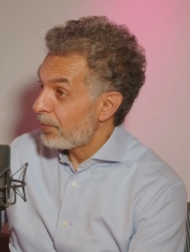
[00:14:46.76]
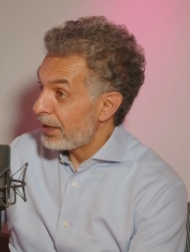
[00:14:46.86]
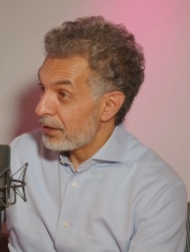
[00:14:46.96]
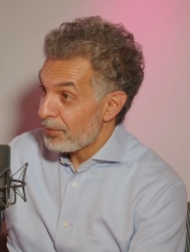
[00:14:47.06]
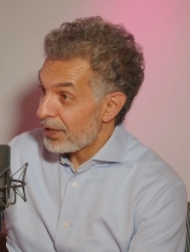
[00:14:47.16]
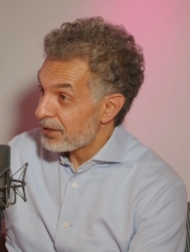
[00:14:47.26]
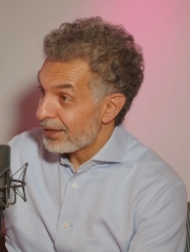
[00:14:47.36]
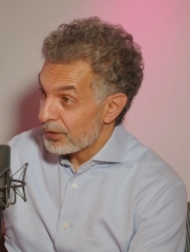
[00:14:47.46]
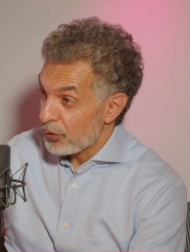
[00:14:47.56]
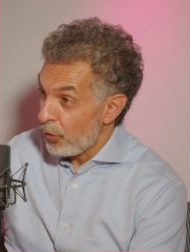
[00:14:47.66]
Many of them had to
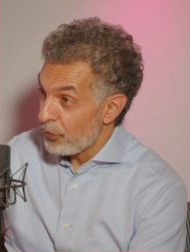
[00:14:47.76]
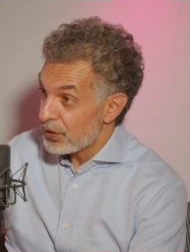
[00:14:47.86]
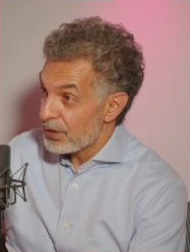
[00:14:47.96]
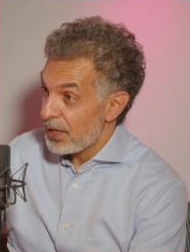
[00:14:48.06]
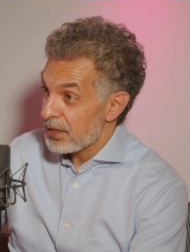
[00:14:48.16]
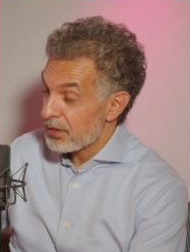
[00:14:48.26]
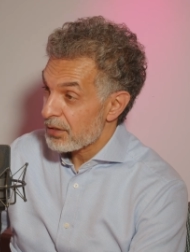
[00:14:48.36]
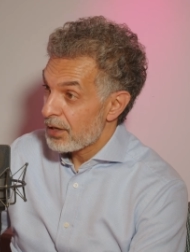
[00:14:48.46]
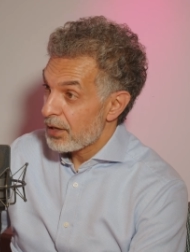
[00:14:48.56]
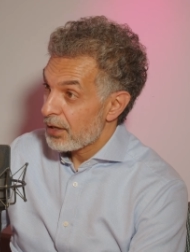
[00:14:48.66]
get COVID
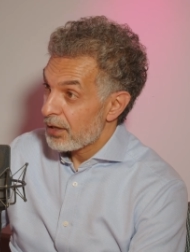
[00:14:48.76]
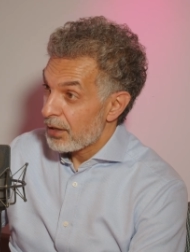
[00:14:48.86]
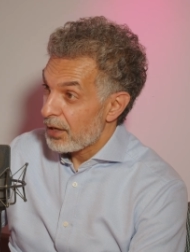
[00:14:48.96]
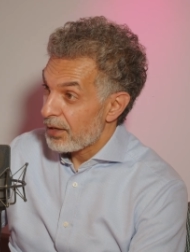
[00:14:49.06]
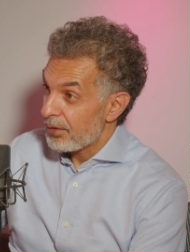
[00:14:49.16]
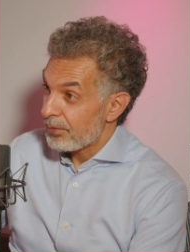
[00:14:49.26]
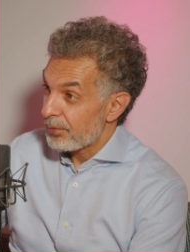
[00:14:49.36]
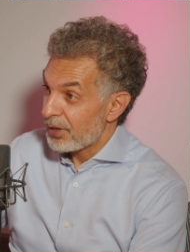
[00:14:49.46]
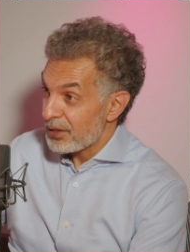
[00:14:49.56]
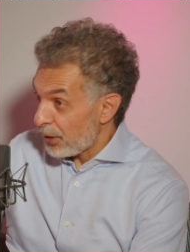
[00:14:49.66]
tests,
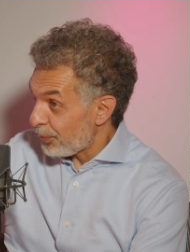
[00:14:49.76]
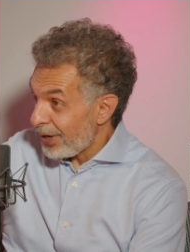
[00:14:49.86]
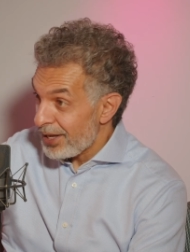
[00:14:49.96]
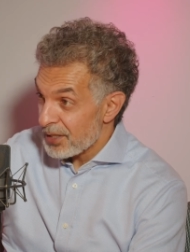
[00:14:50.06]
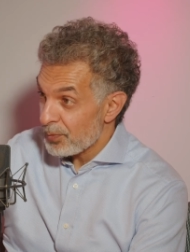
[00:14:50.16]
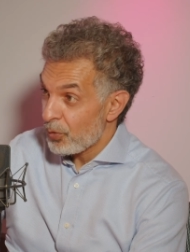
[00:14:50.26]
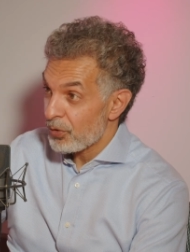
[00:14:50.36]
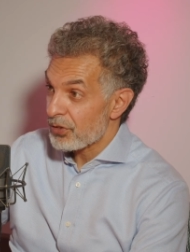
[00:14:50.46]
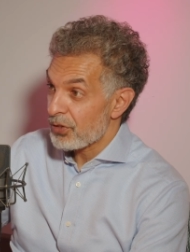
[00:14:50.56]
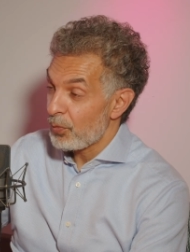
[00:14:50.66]
get their
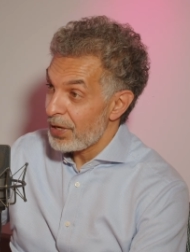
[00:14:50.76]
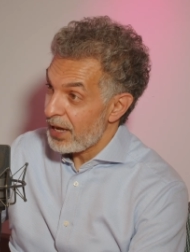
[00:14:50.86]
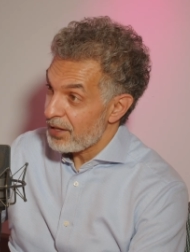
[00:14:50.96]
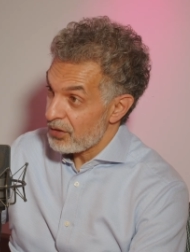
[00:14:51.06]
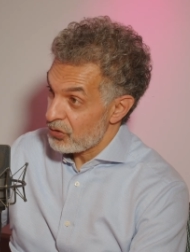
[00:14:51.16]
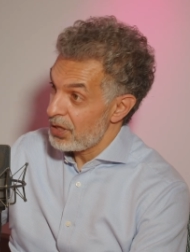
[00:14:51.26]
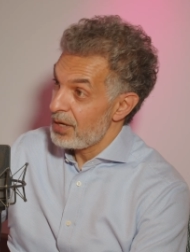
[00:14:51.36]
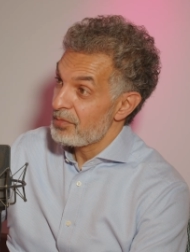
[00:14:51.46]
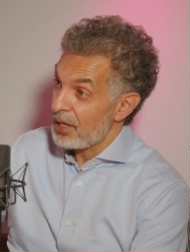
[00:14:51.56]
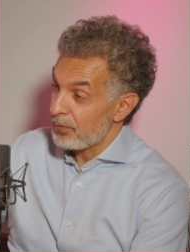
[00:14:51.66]
passports. So we had a
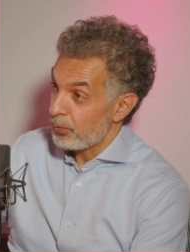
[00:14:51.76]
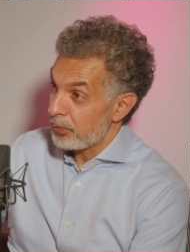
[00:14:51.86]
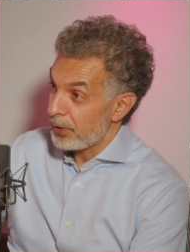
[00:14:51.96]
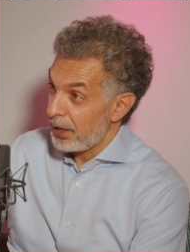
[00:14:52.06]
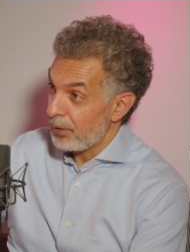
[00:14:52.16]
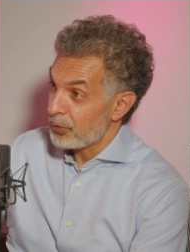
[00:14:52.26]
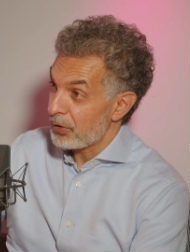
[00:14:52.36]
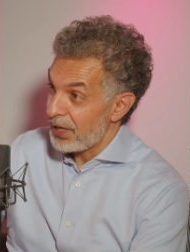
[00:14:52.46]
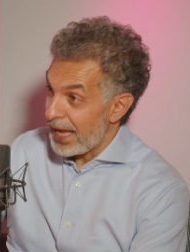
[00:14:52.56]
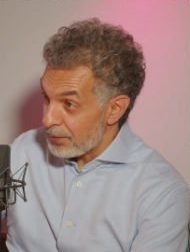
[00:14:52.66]
team that helped
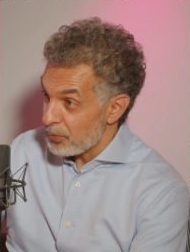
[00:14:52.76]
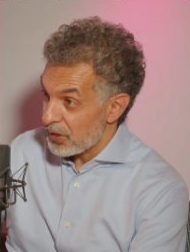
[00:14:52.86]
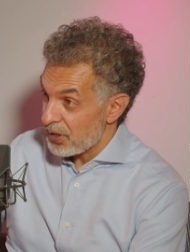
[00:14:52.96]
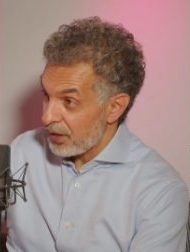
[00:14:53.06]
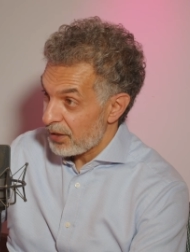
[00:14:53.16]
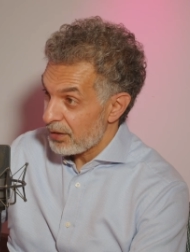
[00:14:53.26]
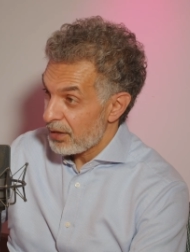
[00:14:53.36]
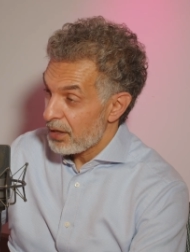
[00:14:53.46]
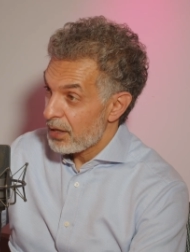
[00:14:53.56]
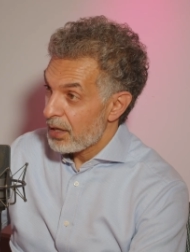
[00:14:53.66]
on the admin side.
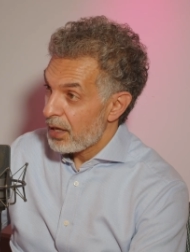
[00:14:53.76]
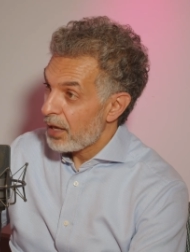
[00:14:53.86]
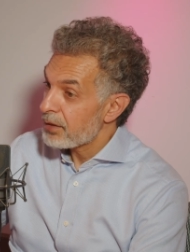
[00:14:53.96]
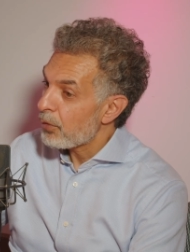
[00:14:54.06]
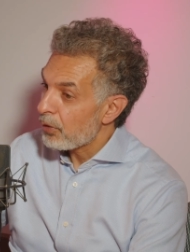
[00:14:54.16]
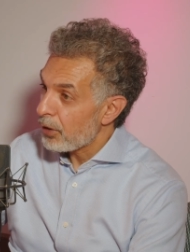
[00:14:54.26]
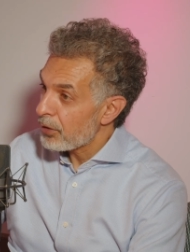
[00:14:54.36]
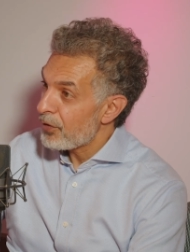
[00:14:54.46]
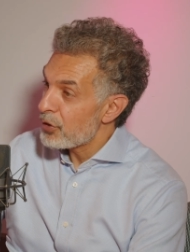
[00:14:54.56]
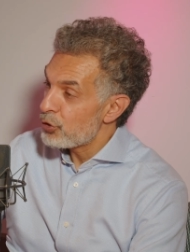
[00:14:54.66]
And there were a
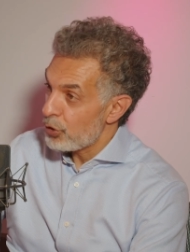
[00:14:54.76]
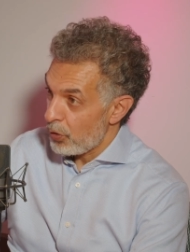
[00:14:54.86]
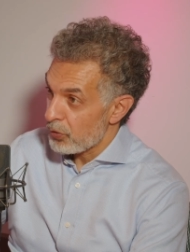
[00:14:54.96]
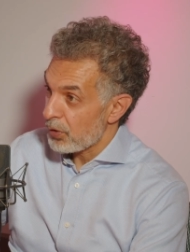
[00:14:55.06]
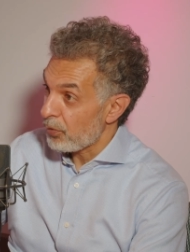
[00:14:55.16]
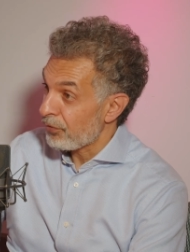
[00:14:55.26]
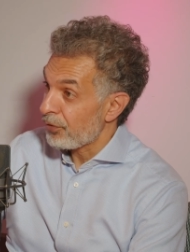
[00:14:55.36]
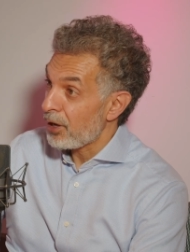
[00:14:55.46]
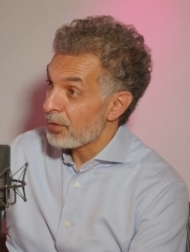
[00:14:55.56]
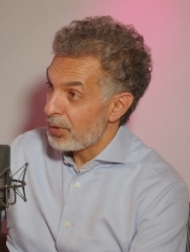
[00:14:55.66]
lot of NGOs that were
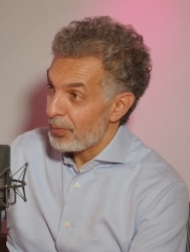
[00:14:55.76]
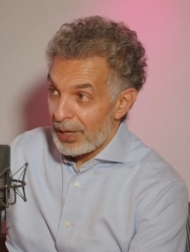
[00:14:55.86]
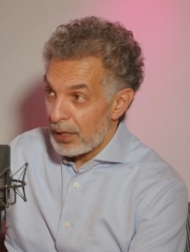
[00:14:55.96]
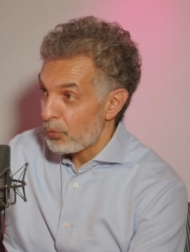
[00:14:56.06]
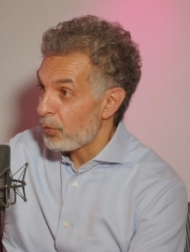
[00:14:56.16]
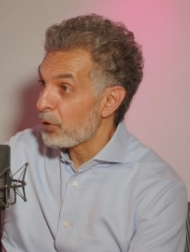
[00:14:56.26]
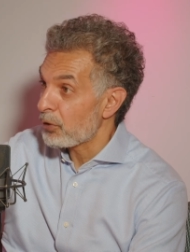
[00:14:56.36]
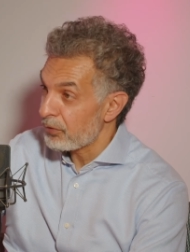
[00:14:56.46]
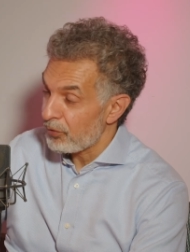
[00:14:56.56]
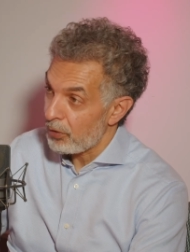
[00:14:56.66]
flying people out. We were
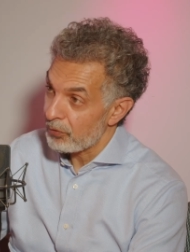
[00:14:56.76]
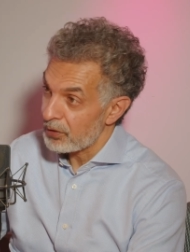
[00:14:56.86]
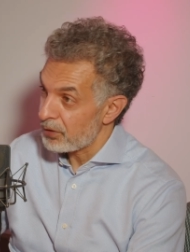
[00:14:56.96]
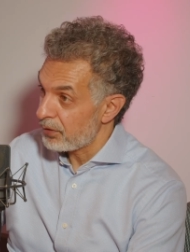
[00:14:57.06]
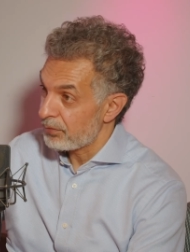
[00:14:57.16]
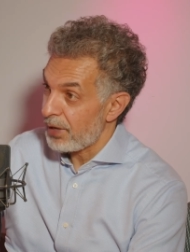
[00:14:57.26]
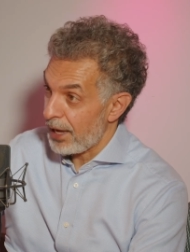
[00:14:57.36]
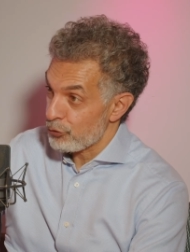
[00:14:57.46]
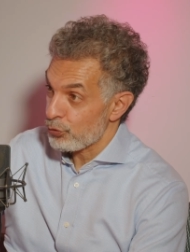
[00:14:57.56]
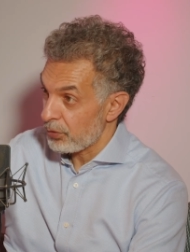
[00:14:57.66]
not involved in the
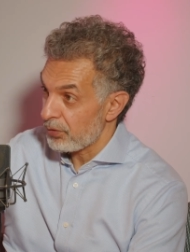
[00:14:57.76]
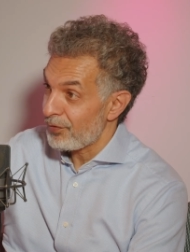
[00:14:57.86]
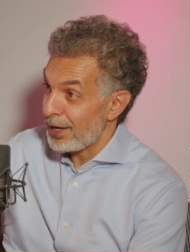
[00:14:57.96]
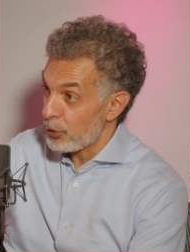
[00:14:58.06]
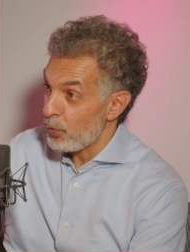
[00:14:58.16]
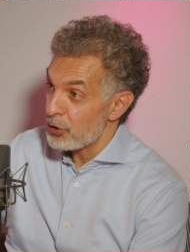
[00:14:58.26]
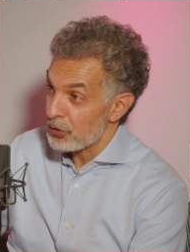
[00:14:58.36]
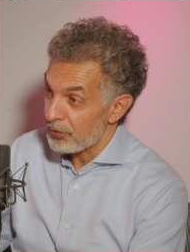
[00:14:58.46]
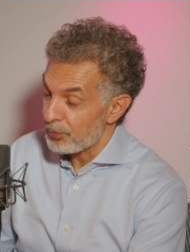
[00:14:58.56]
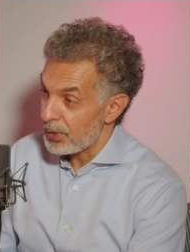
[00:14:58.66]
actual
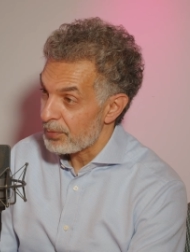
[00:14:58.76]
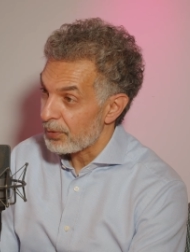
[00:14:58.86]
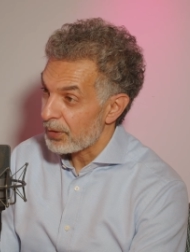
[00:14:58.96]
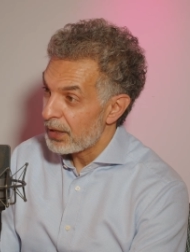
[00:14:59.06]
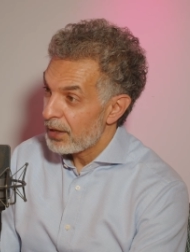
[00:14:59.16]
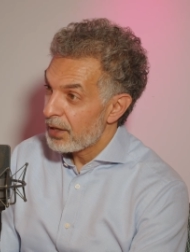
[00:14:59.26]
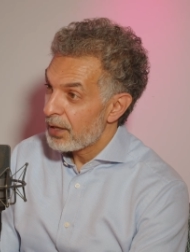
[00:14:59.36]
evacuation of people.